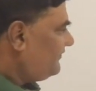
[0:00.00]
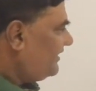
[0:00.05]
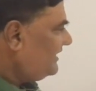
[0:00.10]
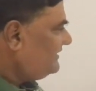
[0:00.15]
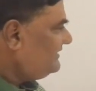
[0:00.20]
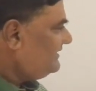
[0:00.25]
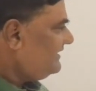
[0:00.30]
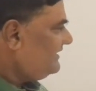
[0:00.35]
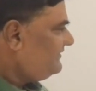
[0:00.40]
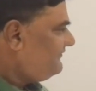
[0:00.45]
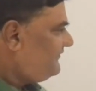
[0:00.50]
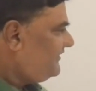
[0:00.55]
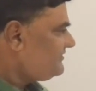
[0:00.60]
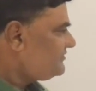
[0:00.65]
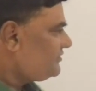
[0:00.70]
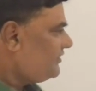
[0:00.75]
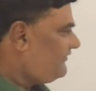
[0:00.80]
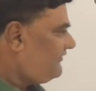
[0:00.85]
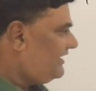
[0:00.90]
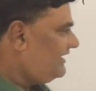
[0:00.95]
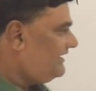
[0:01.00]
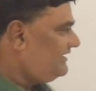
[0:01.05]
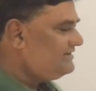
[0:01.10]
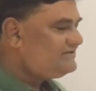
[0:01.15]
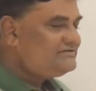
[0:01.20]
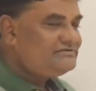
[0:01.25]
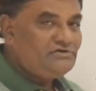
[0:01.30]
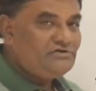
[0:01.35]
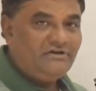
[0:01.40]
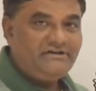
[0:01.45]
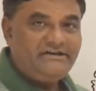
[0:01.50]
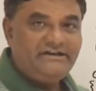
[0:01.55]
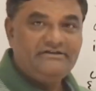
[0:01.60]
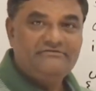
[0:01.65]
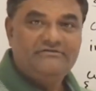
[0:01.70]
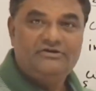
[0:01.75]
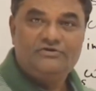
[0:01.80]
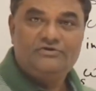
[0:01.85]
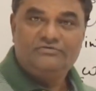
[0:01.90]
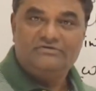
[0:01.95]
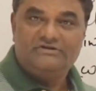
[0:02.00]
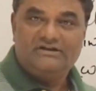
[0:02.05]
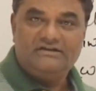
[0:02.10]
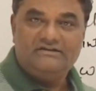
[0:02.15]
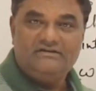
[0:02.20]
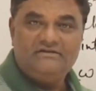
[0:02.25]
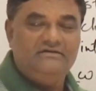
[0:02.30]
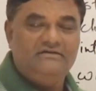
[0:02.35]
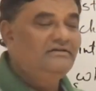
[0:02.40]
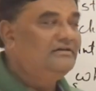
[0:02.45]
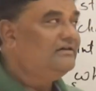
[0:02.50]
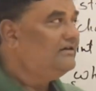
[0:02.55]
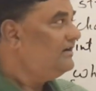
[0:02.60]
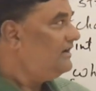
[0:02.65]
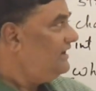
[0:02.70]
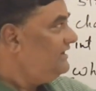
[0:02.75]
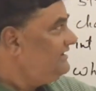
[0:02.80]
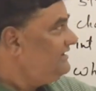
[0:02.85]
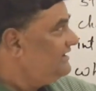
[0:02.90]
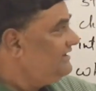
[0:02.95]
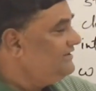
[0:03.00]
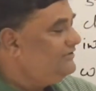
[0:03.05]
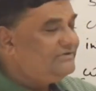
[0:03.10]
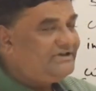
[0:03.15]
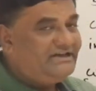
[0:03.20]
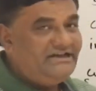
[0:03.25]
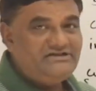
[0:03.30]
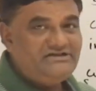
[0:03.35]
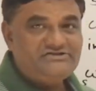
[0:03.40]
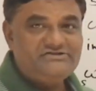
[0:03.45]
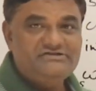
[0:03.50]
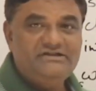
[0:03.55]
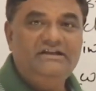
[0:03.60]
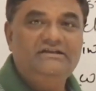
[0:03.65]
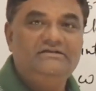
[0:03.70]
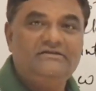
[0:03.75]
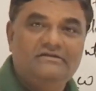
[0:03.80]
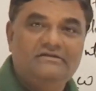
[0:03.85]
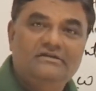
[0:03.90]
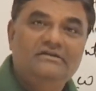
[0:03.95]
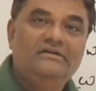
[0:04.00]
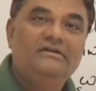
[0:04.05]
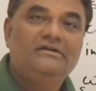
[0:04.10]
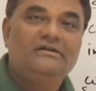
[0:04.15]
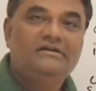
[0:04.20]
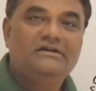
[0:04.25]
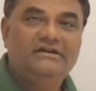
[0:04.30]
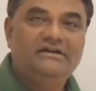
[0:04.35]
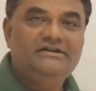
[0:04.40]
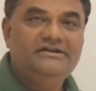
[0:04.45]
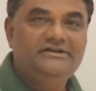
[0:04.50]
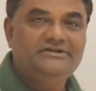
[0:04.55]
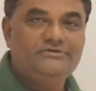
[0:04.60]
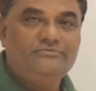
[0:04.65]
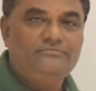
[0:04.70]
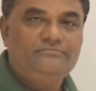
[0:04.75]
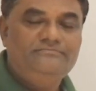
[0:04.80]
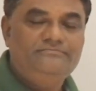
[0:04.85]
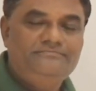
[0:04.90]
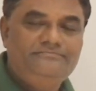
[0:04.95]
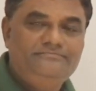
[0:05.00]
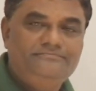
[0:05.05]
While infix of I is not equal to null. Until you reach null, continue.